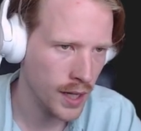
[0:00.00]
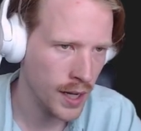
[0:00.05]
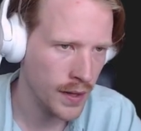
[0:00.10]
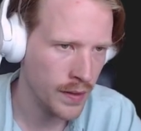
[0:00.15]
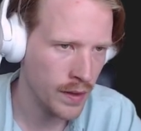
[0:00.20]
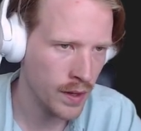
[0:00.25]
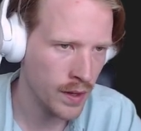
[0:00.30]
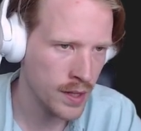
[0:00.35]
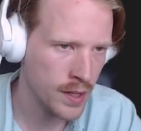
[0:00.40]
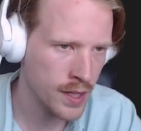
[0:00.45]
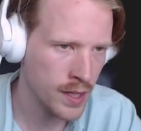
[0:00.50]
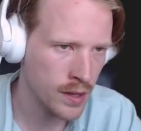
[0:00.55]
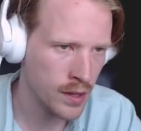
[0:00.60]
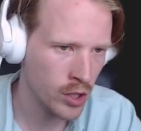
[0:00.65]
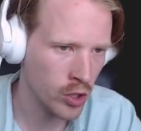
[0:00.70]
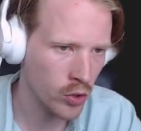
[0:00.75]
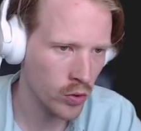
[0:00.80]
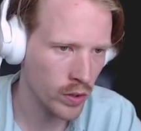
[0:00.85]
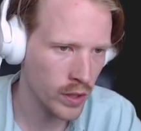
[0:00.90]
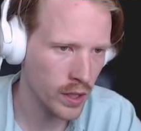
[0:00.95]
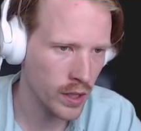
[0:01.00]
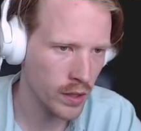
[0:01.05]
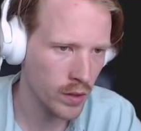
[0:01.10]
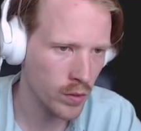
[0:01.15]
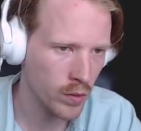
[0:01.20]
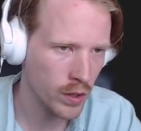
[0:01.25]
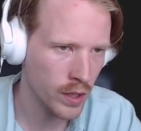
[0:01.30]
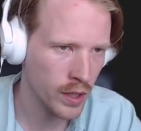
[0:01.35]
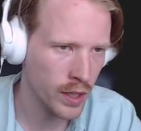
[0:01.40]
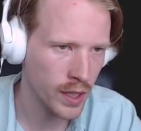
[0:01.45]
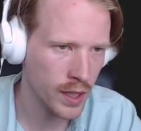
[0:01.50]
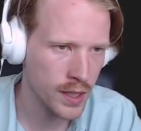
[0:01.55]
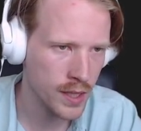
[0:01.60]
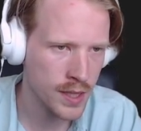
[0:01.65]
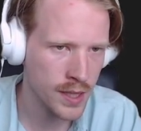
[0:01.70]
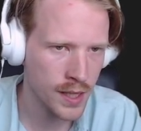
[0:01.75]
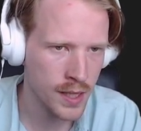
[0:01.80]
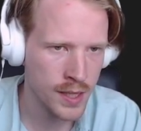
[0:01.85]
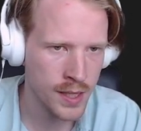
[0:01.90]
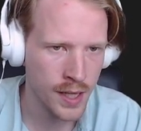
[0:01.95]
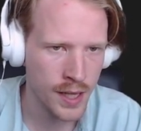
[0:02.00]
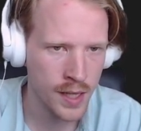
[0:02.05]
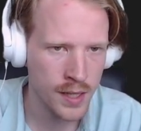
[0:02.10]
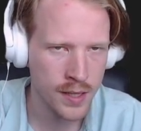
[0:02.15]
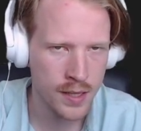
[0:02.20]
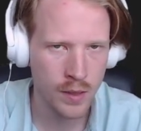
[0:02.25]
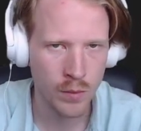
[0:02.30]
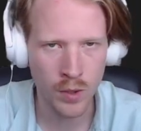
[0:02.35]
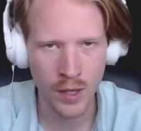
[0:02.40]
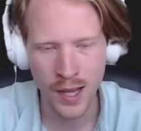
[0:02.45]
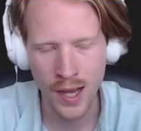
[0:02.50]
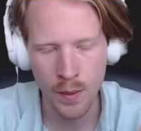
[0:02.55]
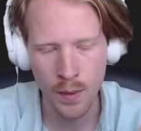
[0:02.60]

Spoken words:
And then let's get the grid working in CSS. We'll